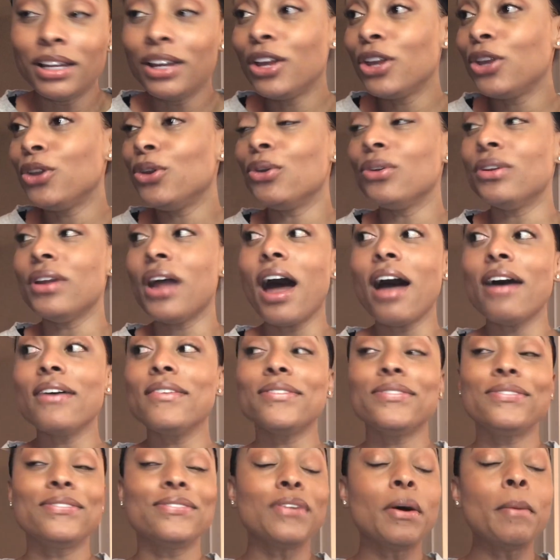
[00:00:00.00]
You're not
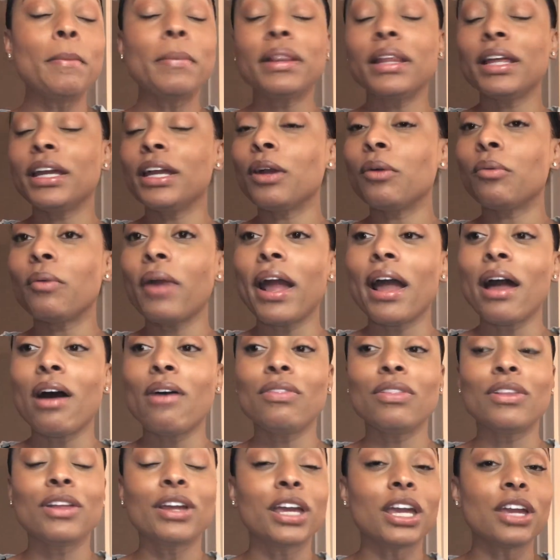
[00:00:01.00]
fumbling
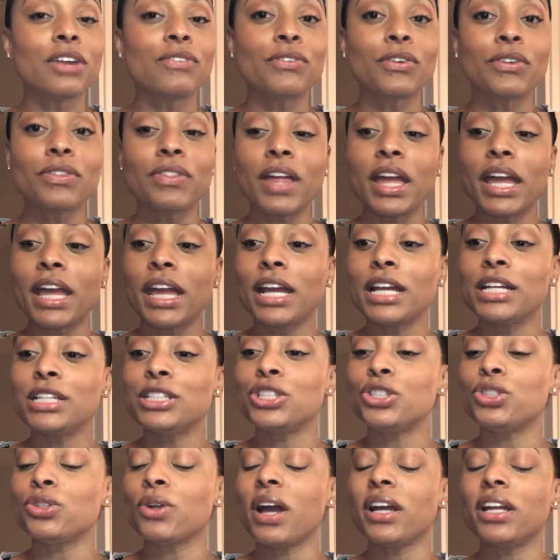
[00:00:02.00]
around looking for
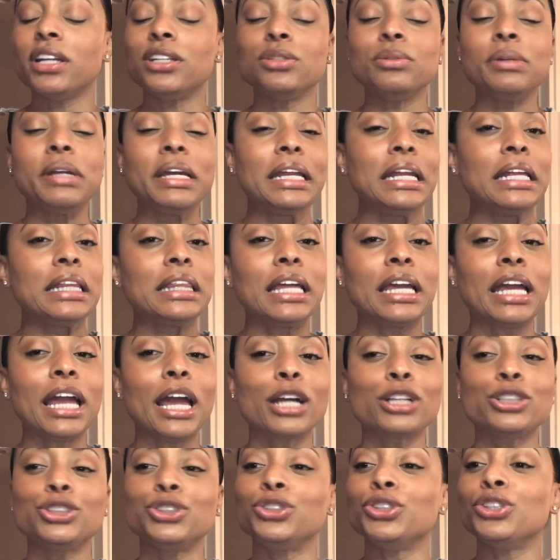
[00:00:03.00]
things, trying to do anything
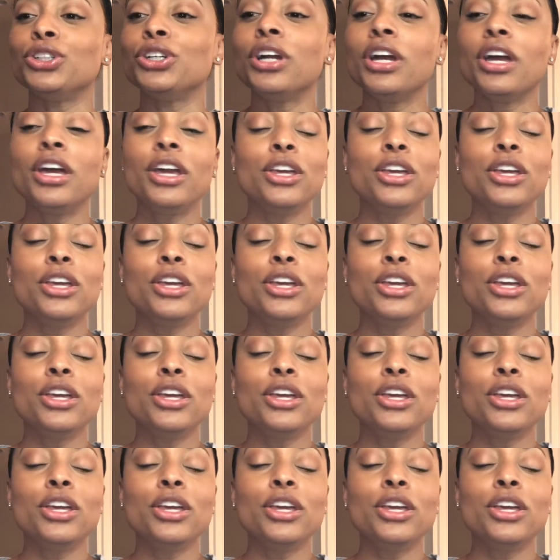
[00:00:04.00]
extra.